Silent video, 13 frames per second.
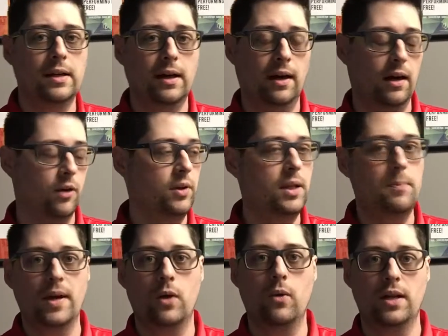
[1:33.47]
A really
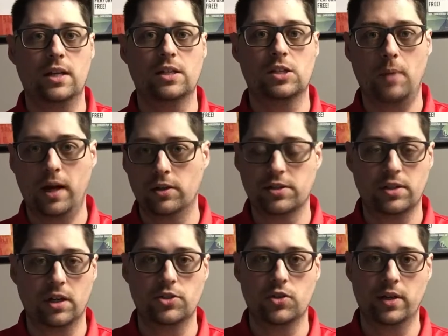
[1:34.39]
big one is spinal
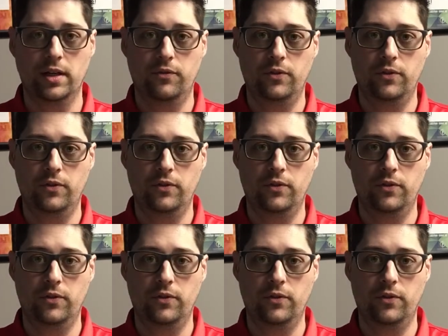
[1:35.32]
surgery.